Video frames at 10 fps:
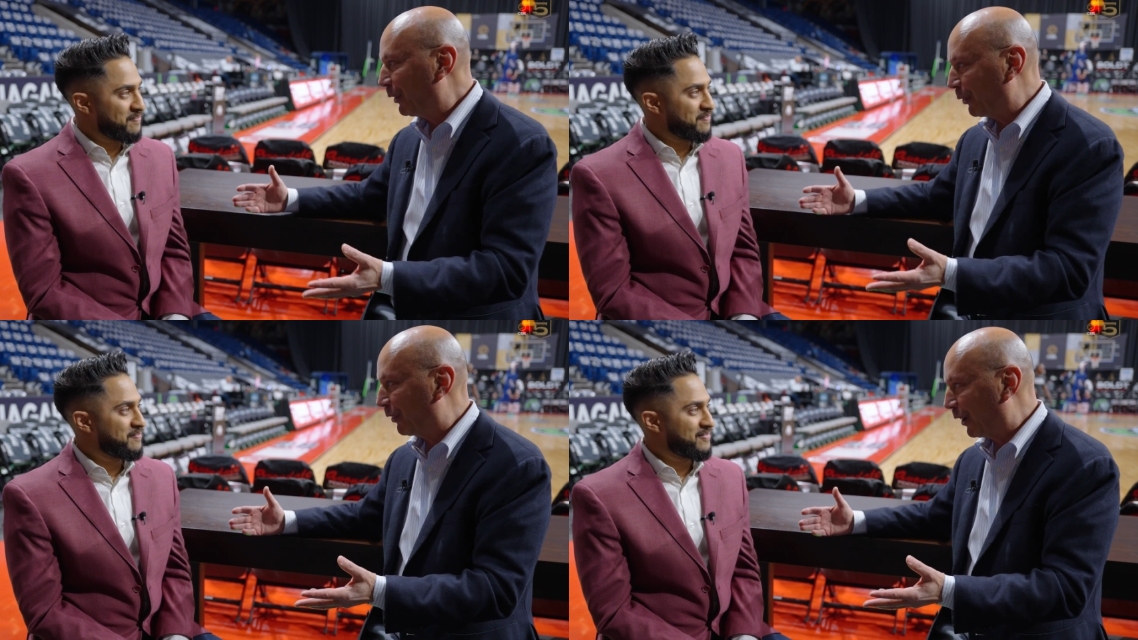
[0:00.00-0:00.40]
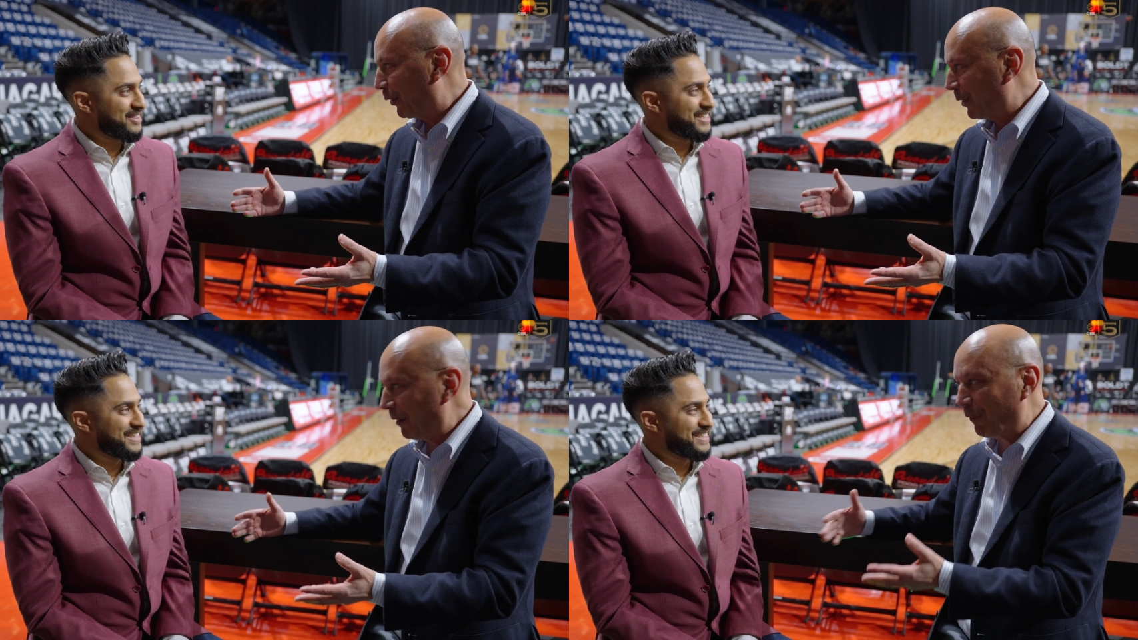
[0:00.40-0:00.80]
Speaker 1: years
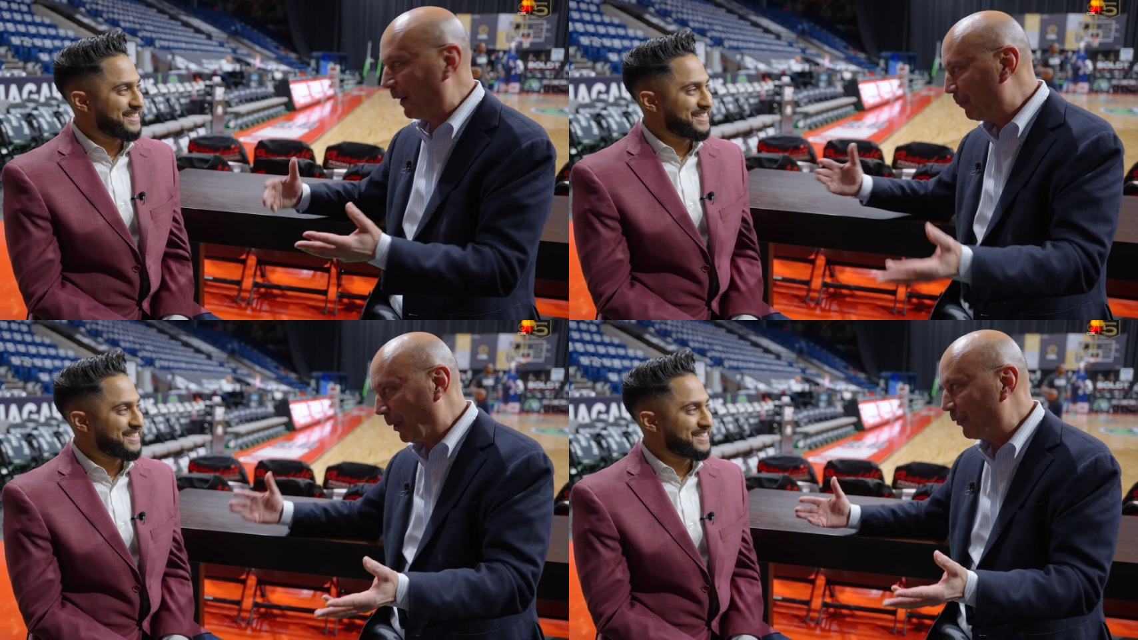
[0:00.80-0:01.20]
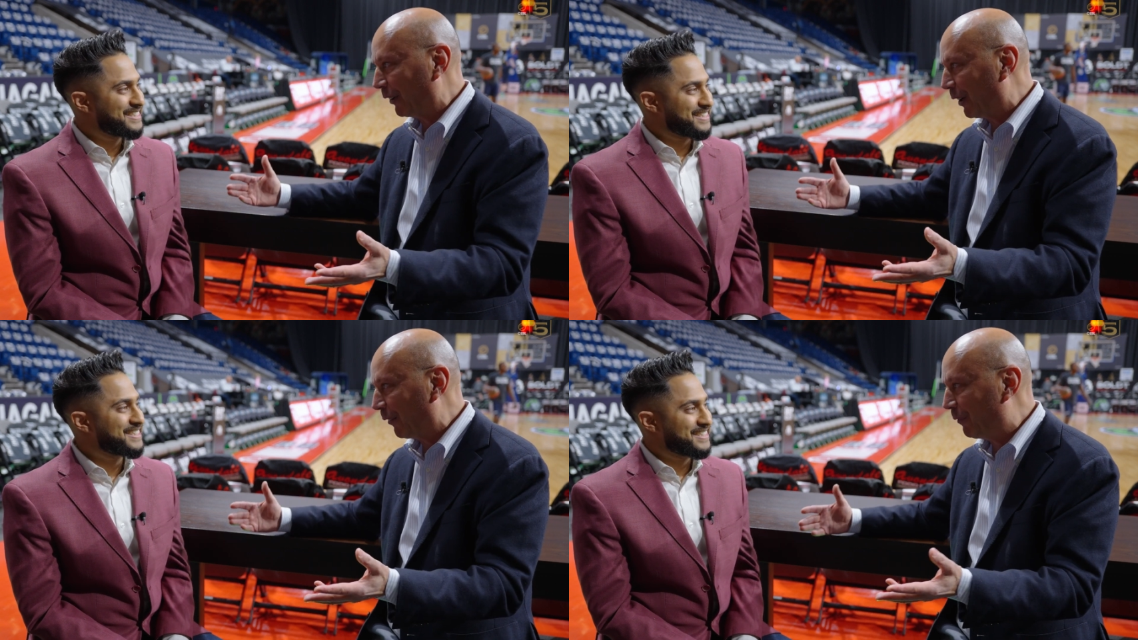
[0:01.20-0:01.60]
ago, not five
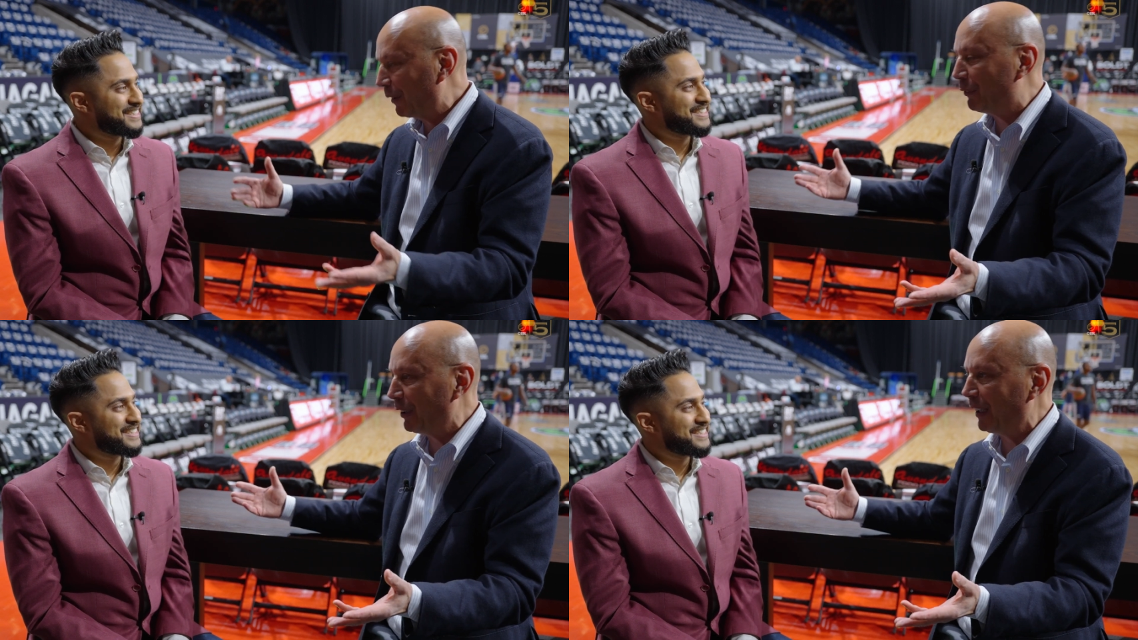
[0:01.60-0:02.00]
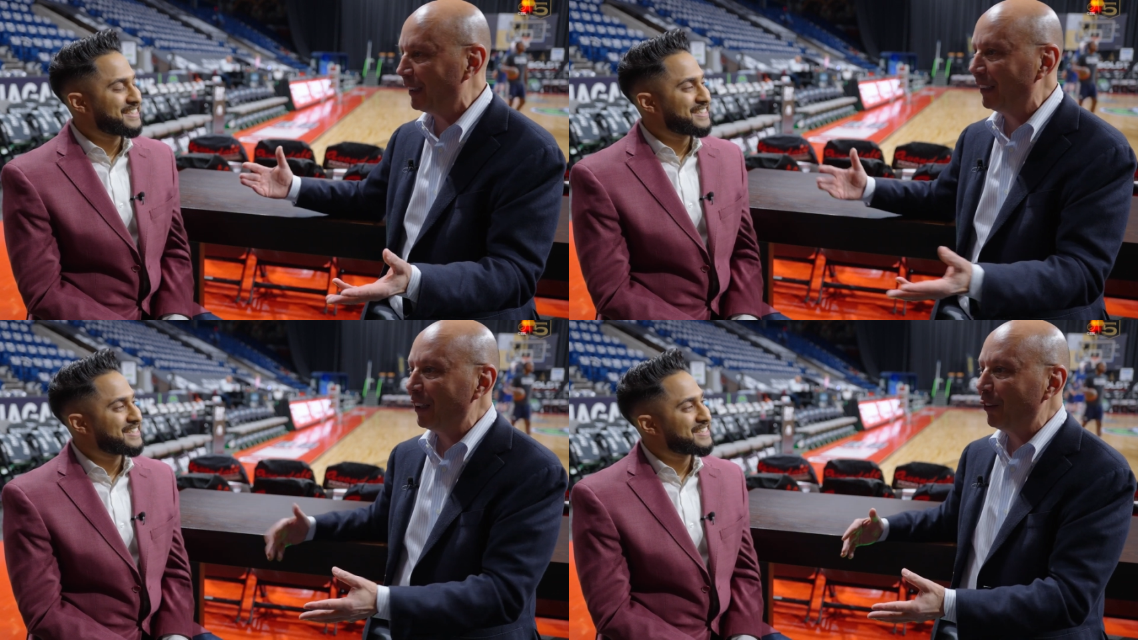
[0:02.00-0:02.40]
months ago,
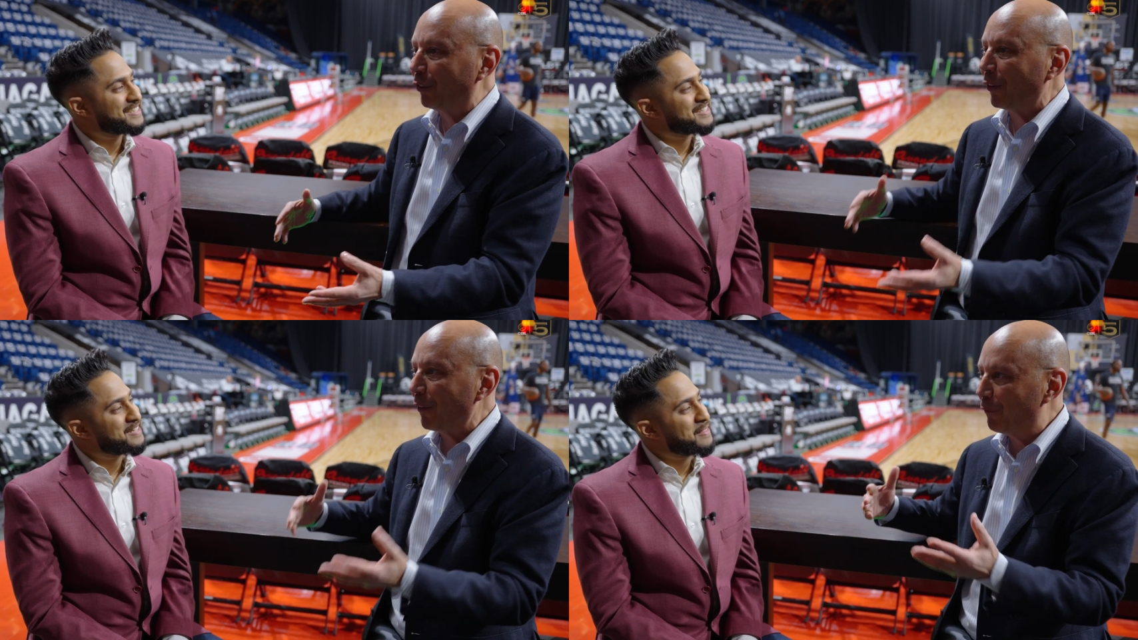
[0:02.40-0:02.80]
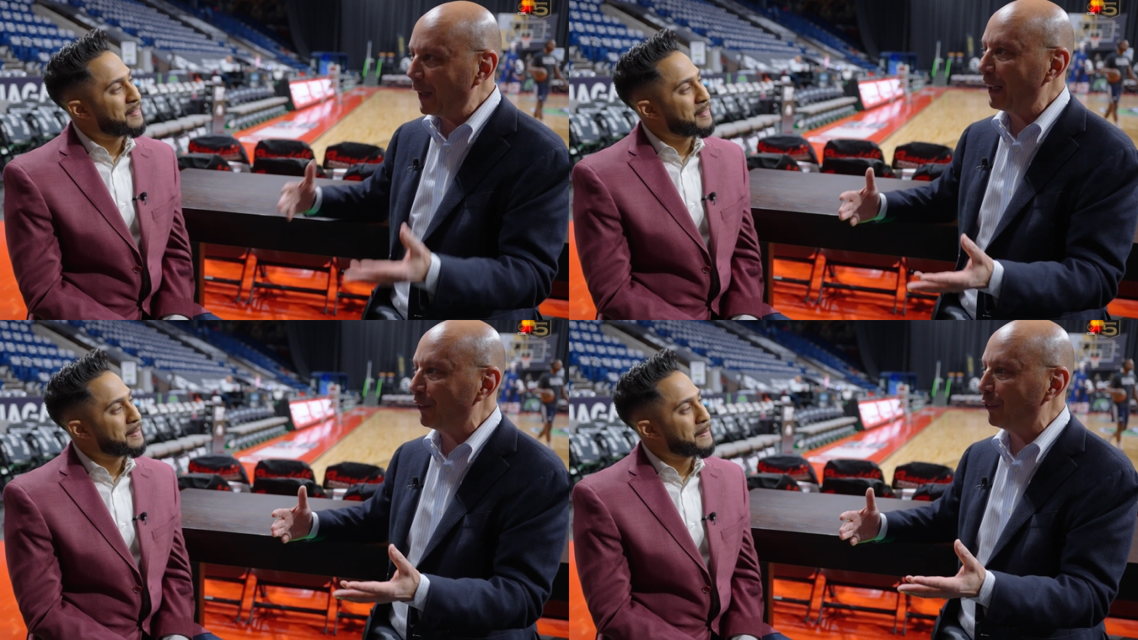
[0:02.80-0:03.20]
15. So the
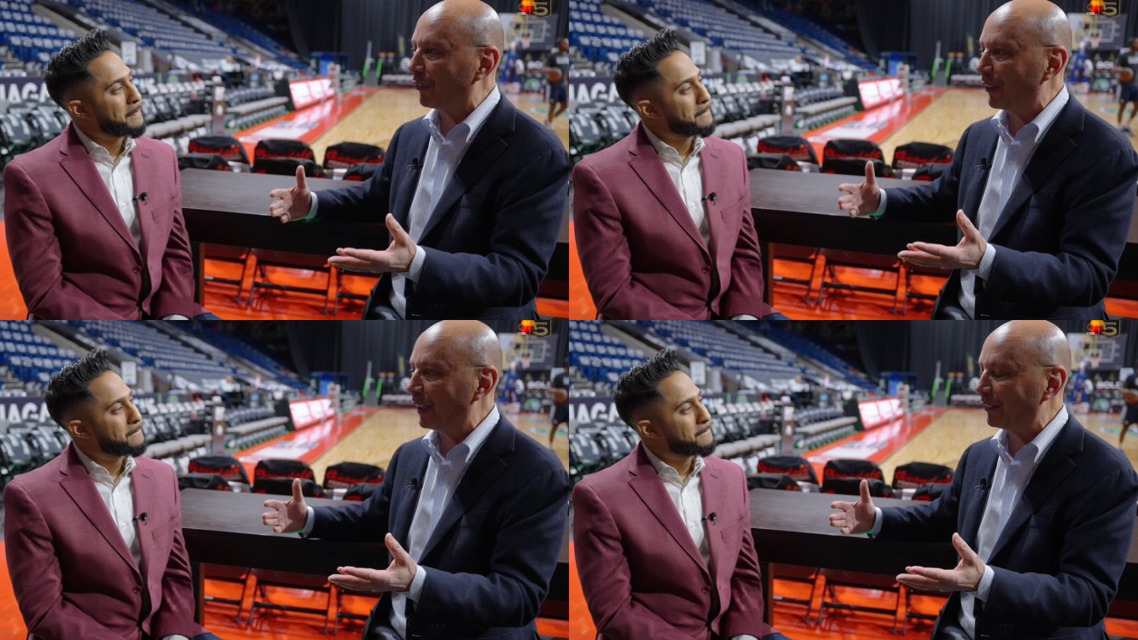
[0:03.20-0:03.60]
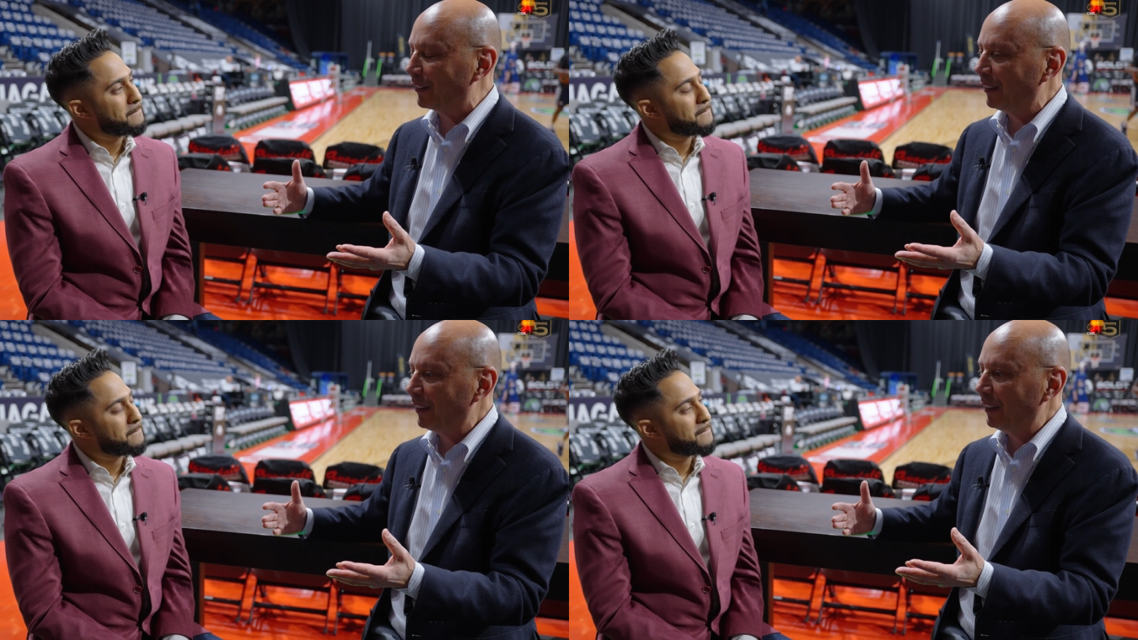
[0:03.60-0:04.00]
fans that
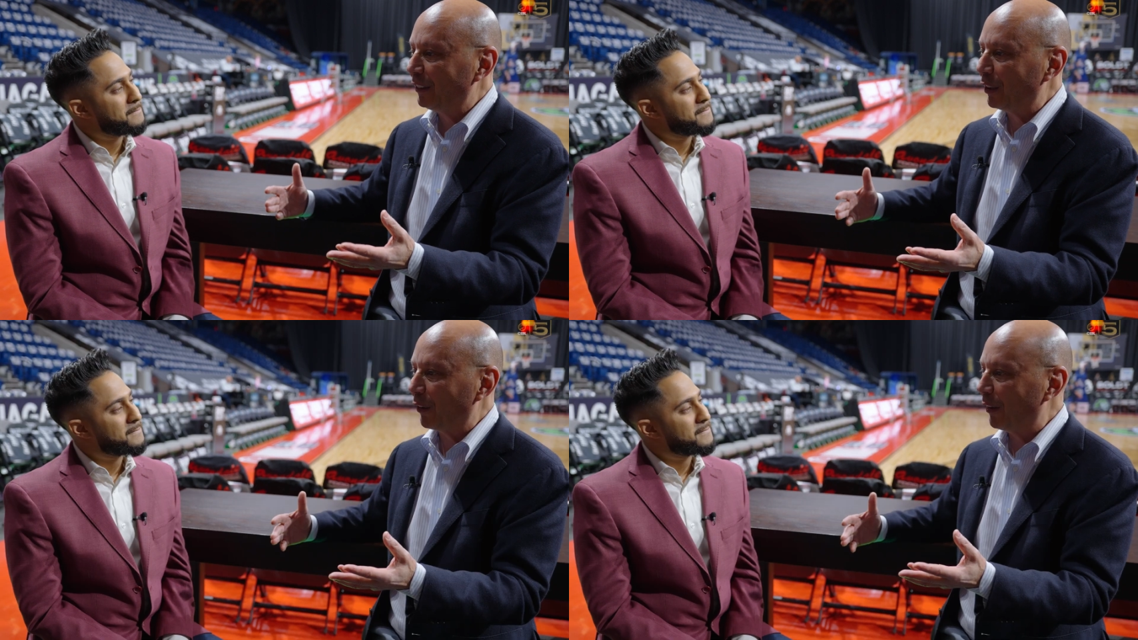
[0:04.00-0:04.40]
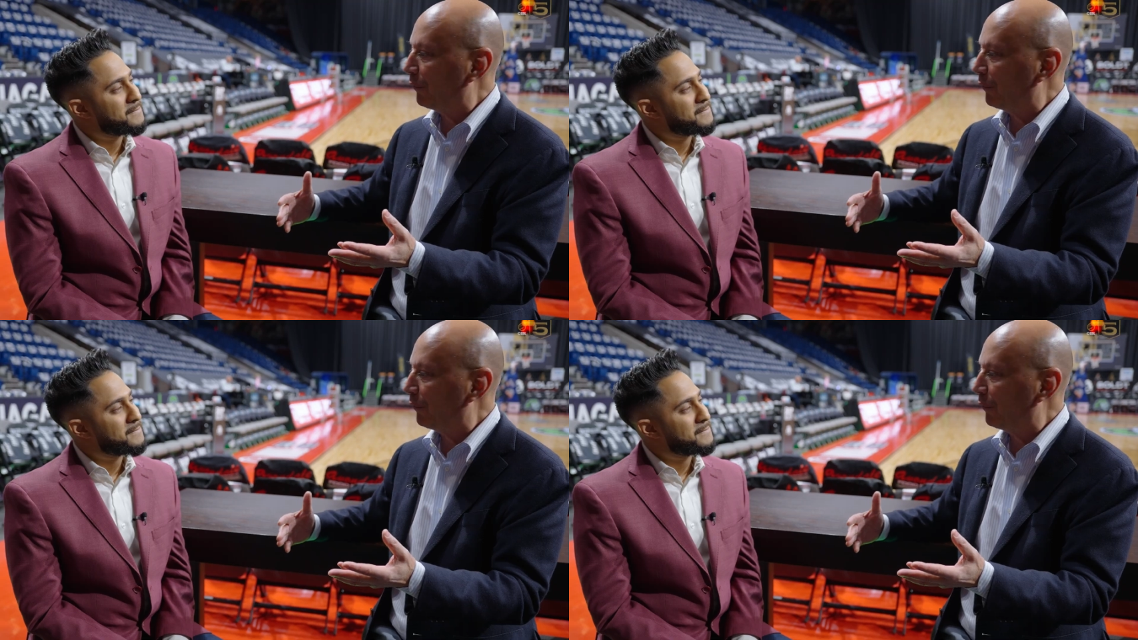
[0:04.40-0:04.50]
you know,